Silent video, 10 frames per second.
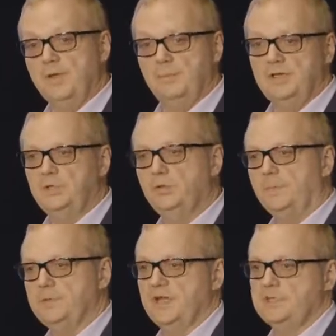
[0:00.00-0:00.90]
Maybe I need to
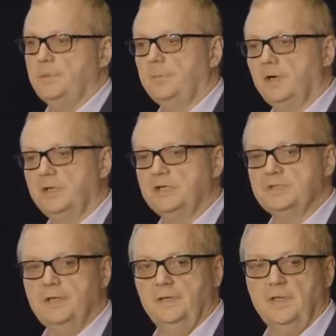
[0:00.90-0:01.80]
optimize my marketing
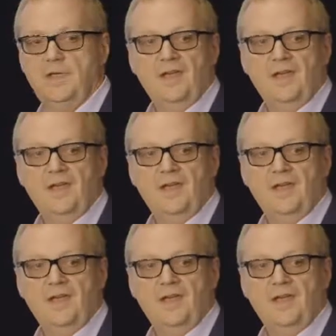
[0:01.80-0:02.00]
spend.